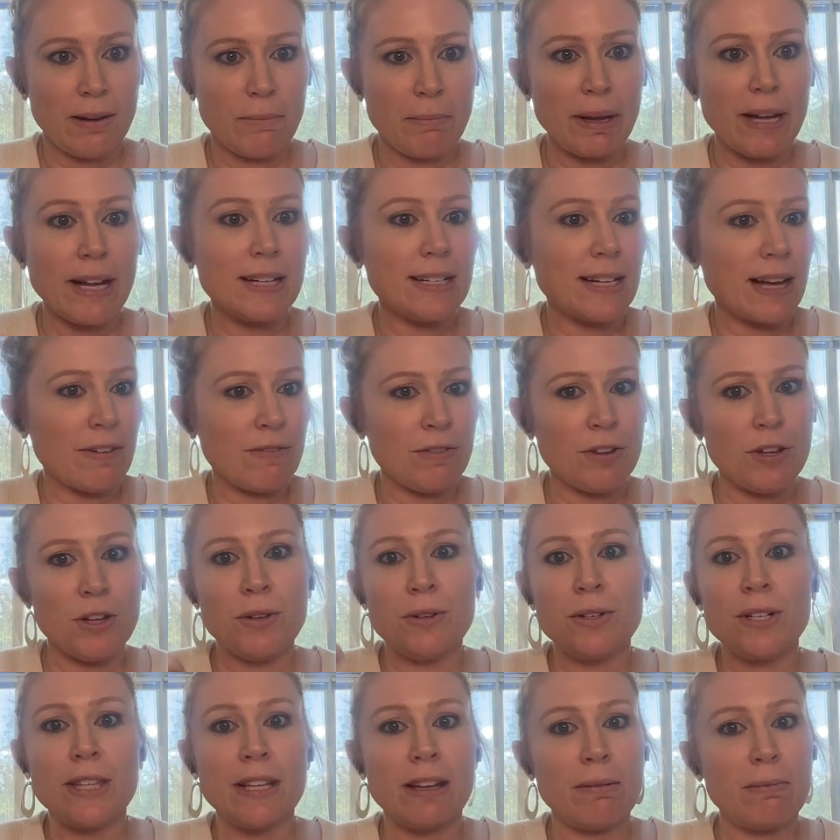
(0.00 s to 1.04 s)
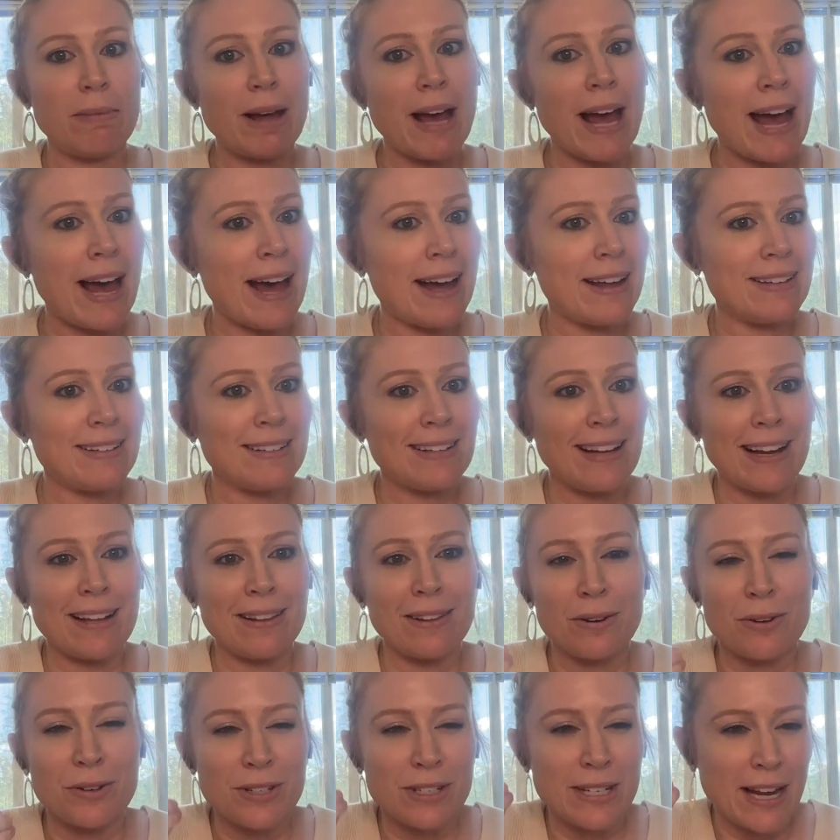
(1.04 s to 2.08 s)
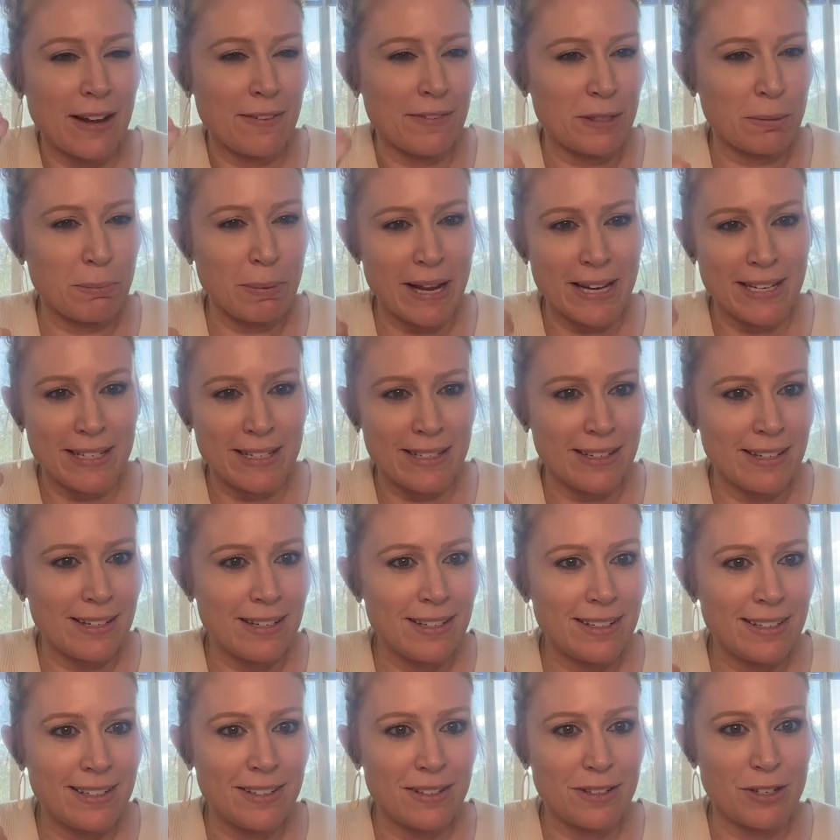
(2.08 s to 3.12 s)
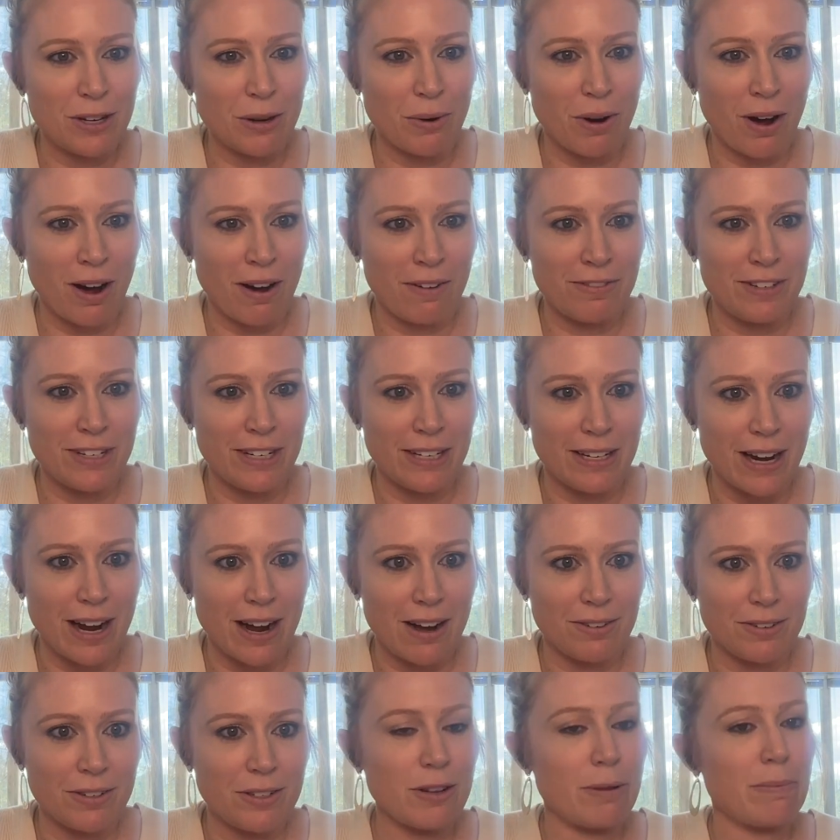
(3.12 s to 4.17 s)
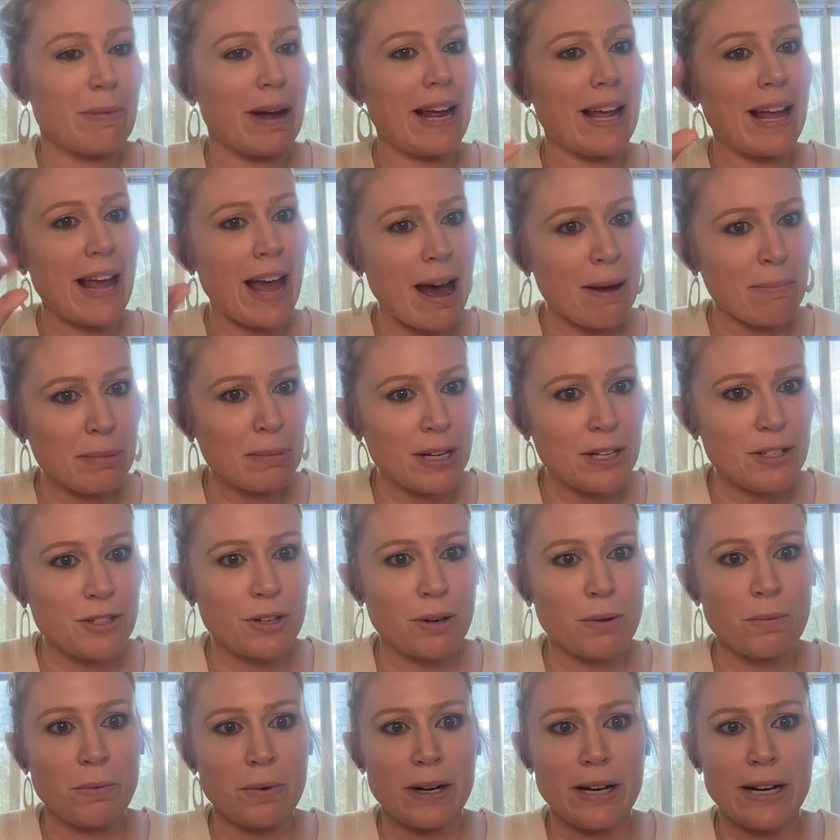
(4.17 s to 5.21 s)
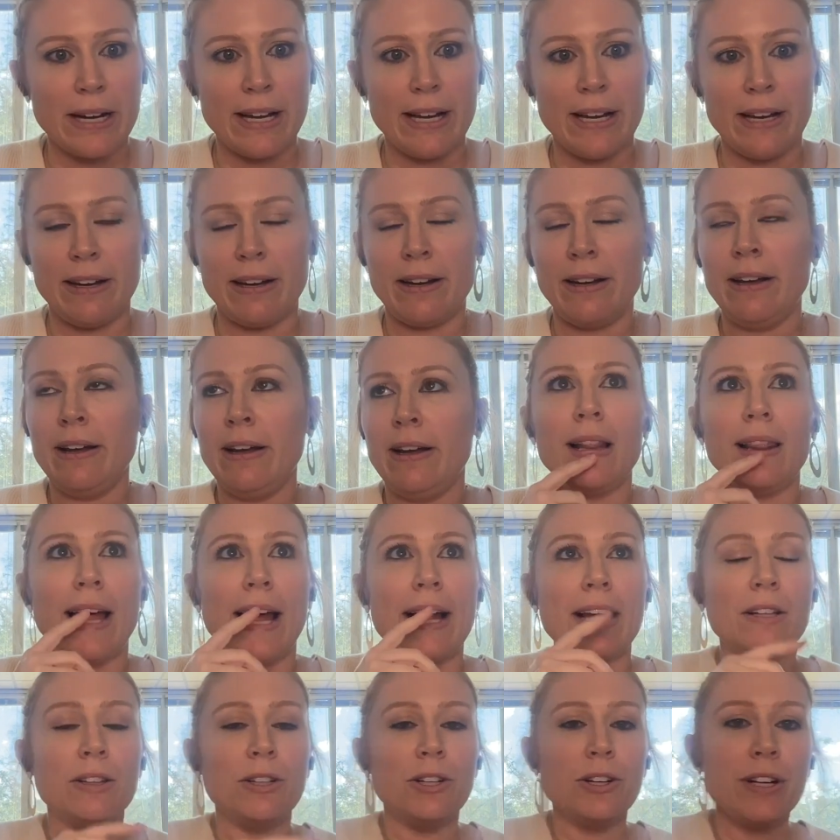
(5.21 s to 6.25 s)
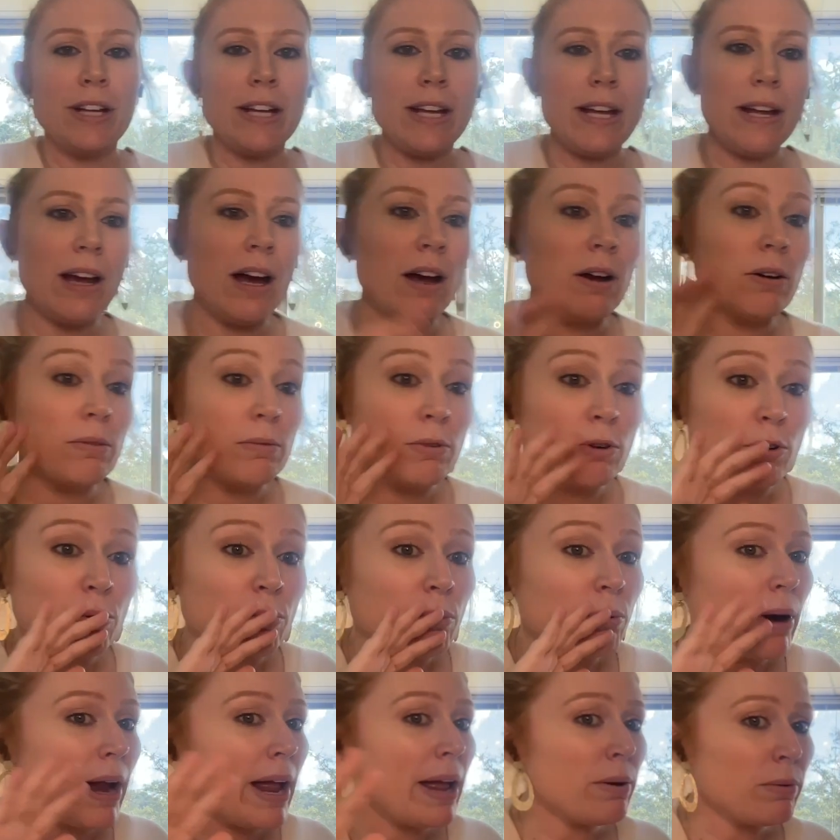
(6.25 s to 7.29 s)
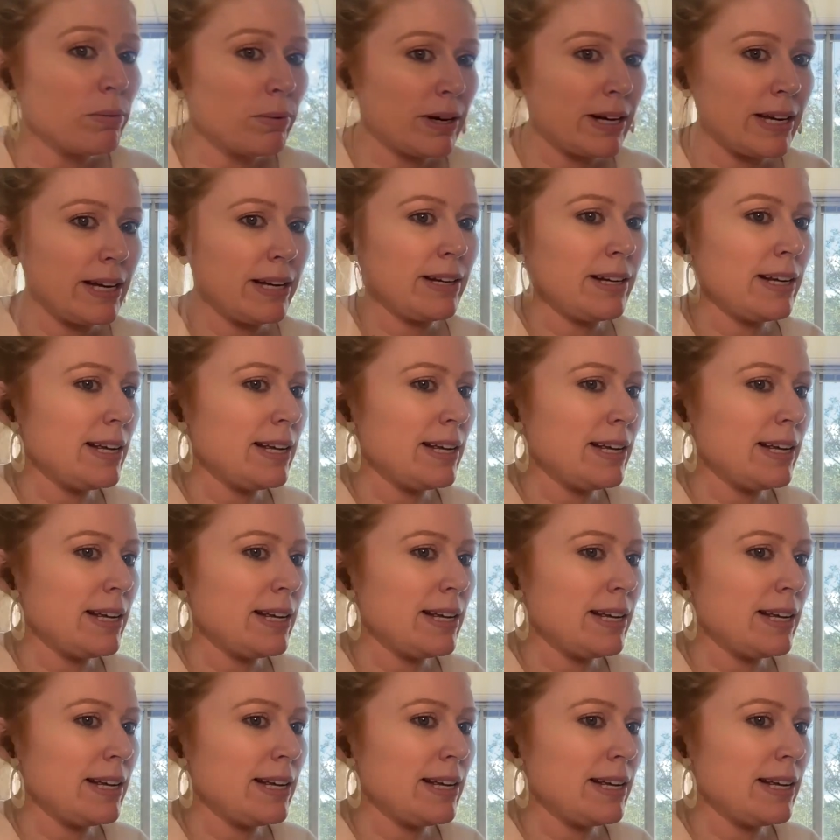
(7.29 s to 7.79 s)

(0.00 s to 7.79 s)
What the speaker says: because I've used them as like little safe spaces so often now. So my cabinets are one. Like looking, a great one